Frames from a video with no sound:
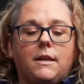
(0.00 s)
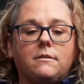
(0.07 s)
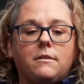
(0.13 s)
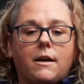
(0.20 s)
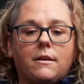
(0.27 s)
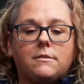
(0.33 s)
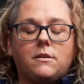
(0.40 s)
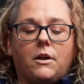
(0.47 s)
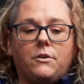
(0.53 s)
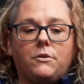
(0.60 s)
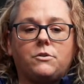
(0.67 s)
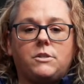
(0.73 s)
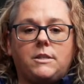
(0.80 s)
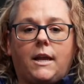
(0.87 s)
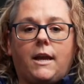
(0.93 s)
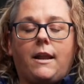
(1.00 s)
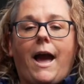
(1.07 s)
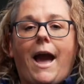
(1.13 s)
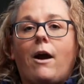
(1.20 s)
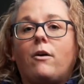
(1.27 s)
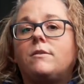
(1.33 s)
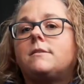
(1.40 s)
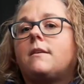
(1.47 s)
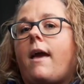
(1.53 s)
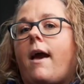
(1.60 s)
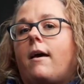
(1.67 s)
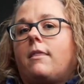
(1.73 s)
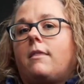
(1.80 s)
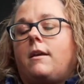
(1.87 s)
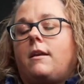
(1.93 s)
it let us understand how does an
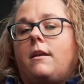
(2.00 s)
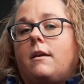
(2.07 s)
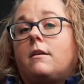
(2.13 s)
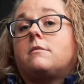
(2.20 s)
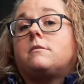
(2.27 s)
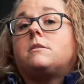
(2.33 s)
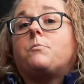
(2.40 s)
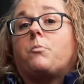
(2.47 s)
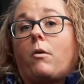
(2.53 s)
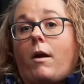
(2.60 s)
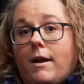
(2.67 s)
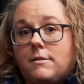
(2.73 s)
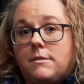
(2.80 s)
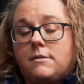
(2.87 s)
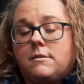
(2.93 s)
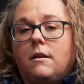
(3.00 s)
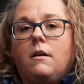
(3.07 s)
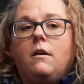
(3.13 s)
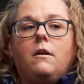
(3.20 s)
athlete express